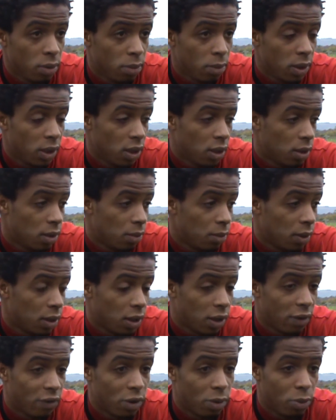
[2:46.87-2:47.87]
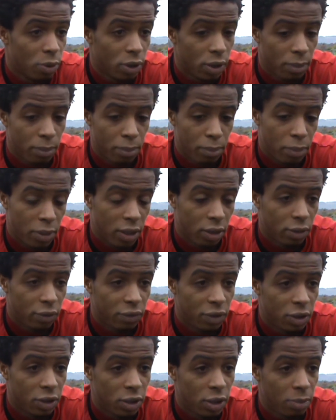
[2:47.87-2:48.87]
Make make everybody part of
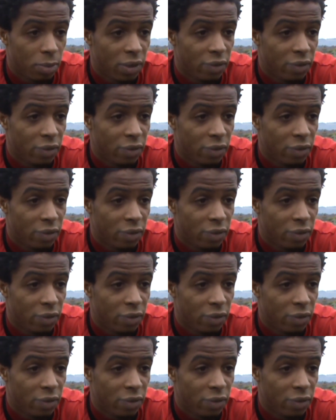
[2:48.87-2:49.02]
the team.